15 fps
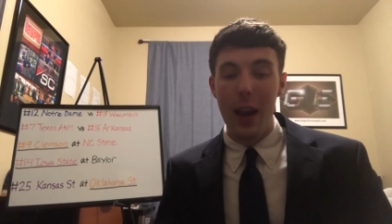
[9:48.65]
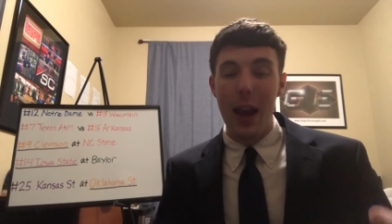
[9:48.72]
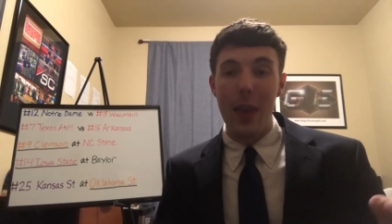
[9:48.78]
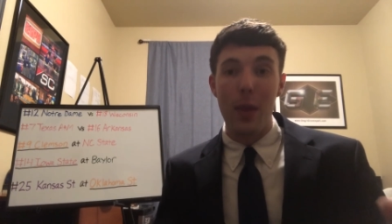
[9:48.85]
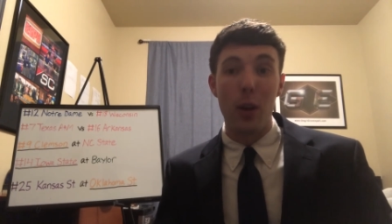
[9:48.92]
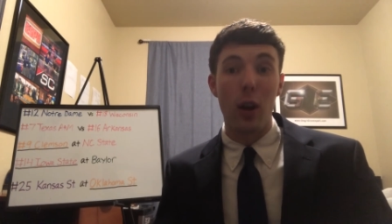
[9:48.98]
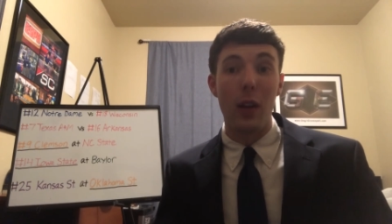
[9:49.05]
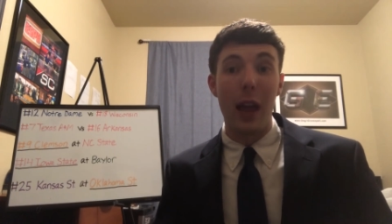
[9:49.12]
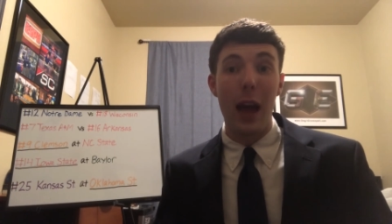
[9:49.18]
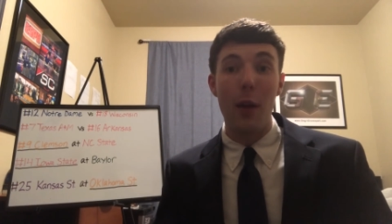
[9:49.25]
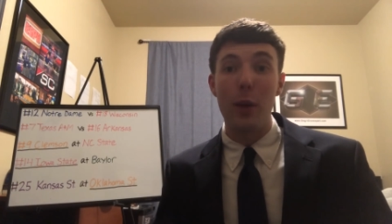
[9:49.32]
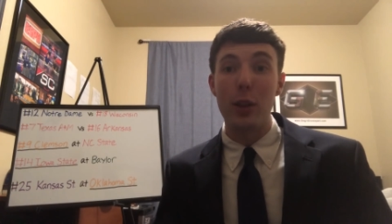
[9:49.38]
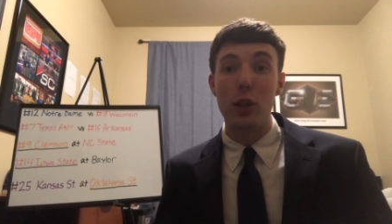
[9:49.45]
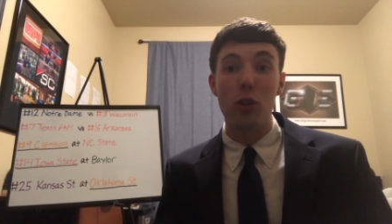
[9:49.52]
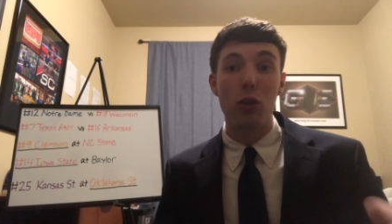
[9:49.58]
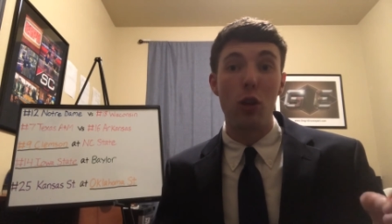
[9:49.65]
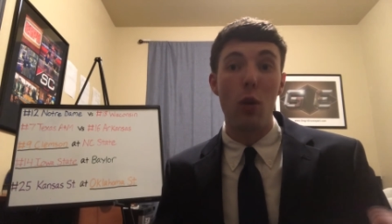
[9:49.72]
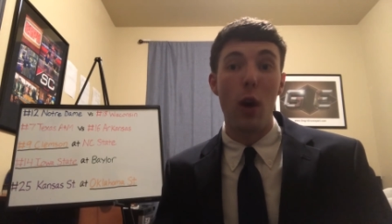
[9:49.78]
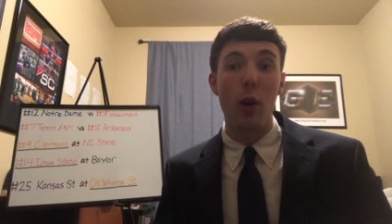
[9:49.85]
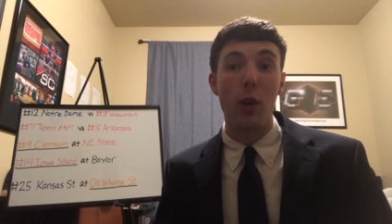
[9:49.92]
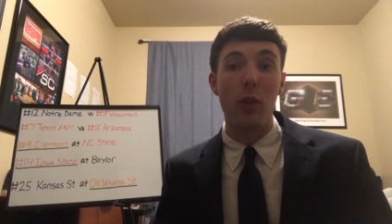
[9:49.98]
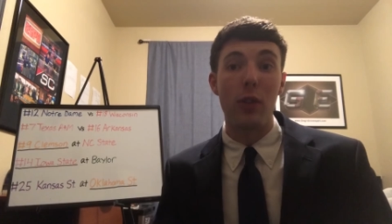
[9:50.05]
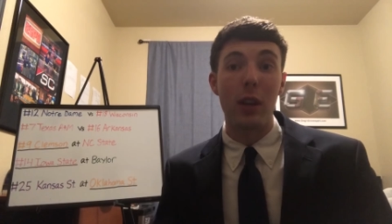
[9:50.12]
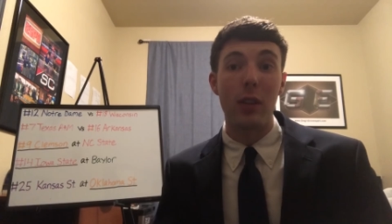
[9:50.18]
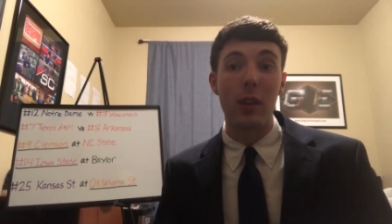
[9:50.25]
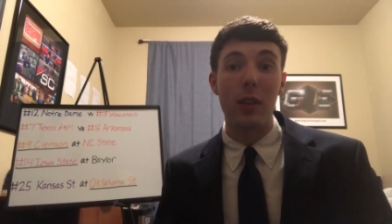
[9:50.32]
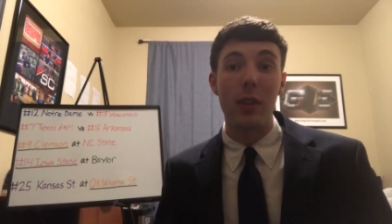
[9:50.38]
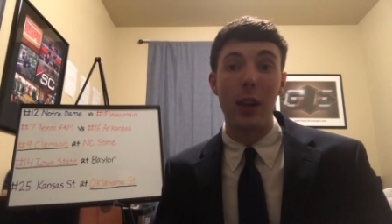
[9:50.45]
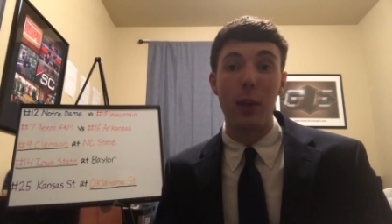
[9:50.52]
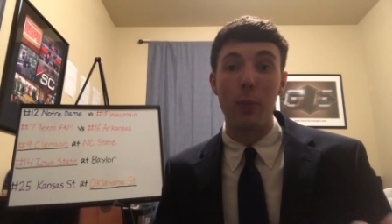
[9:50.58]
and they're allowing just
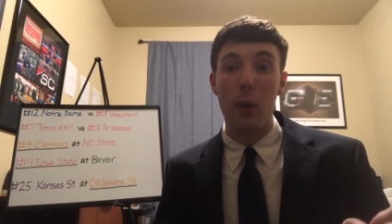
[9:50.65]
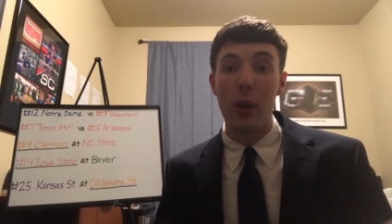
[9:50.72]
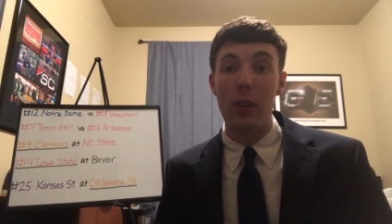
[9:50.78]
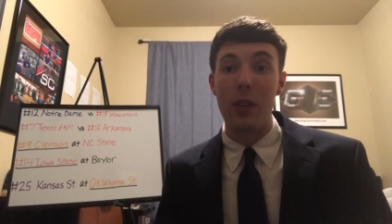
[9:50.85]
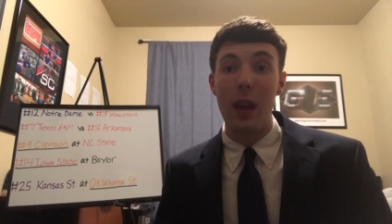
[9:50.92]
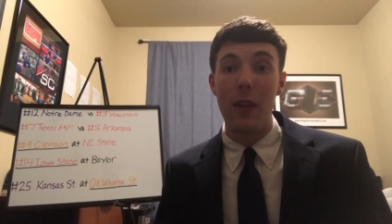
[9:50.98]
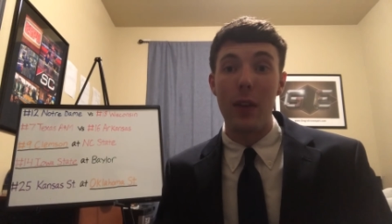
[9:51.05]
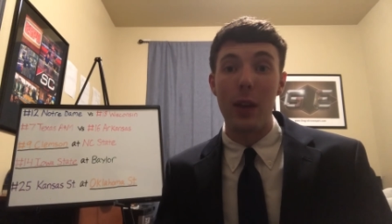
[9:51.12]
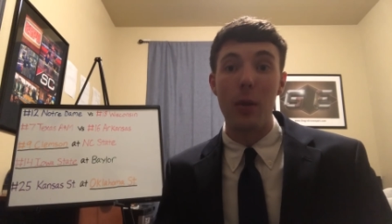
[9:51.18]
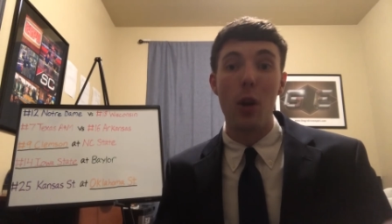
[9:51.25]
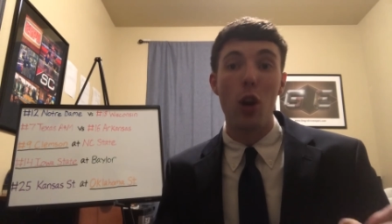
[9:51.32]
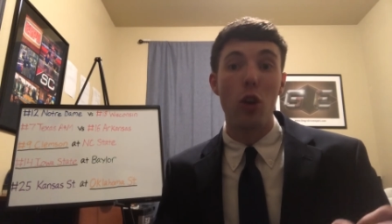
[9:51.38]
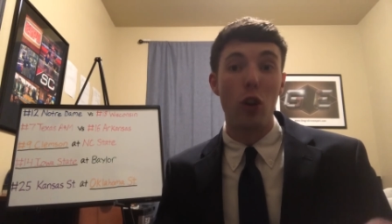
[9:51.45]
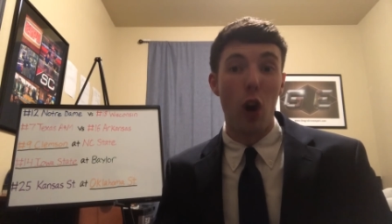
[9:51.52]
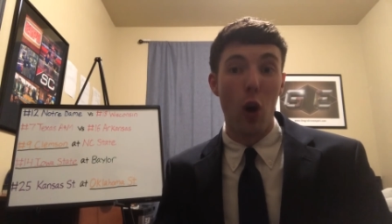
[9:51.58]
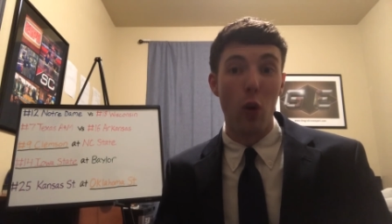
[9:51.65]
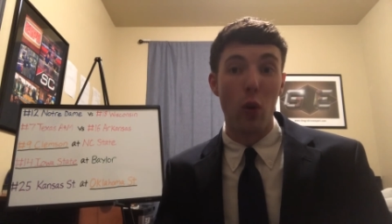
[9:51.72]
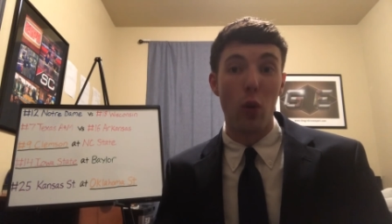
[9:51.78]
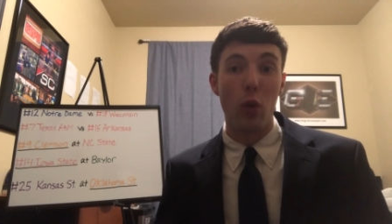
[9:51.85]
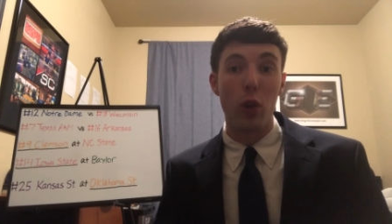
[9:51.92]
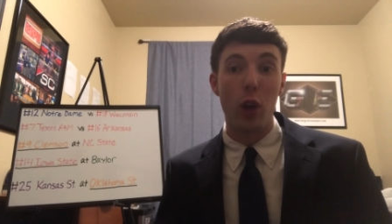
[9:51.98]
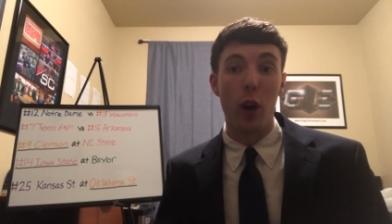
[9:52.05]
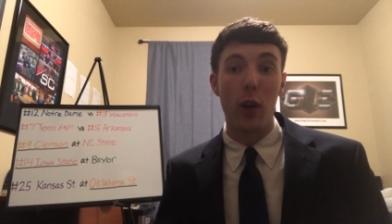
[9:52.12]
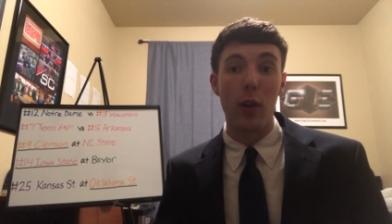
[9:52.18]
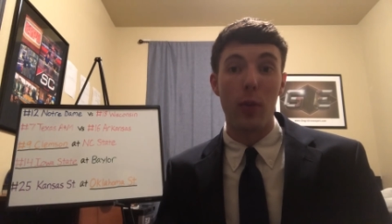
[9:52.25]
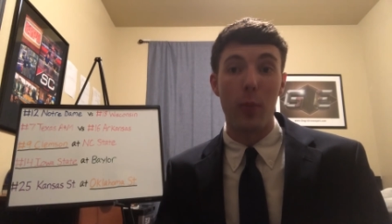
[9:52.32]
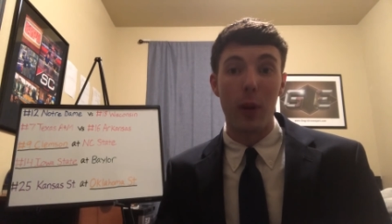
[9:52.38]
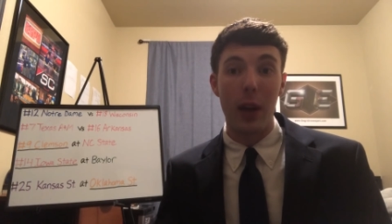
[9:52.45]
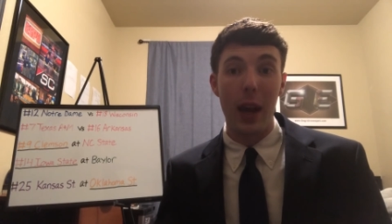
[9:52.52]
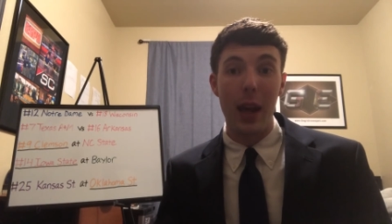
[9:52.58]
266.7 total yards
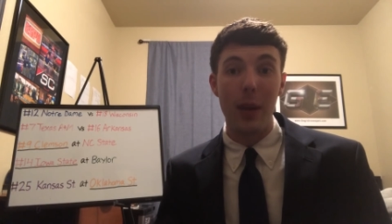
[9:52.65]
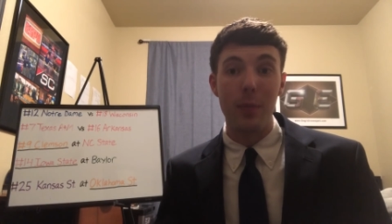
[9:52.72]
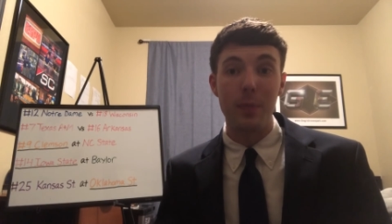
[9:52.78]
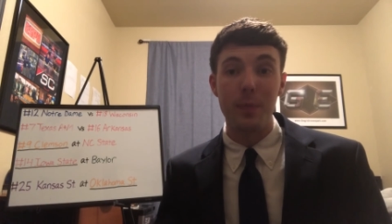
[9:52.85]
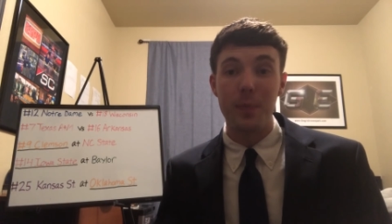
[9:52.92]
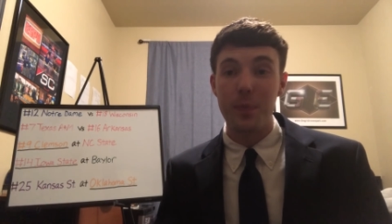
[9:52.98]
per game.